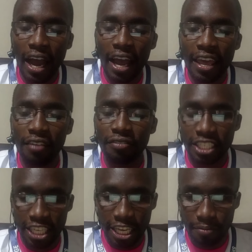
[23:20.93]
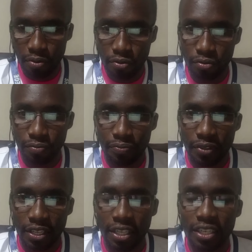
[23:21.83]
I have a table
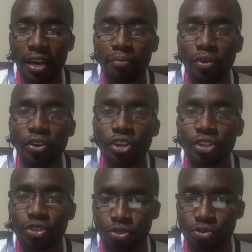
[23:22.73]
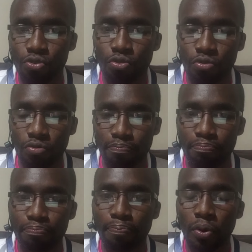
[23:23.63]
that I'm going to
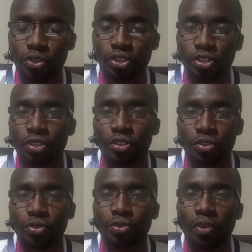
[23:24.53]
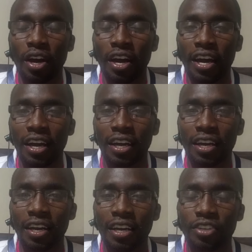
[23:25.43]
post to your
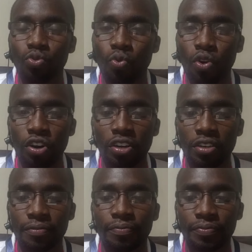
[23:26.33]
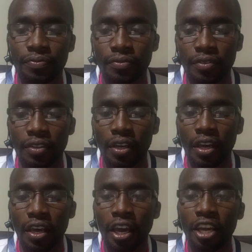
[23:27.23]
class wall
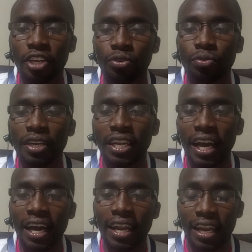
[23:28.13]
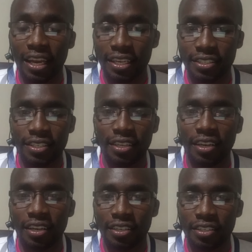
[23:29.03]
and you will analyze
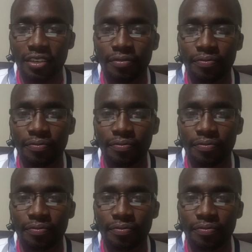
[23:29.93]
later.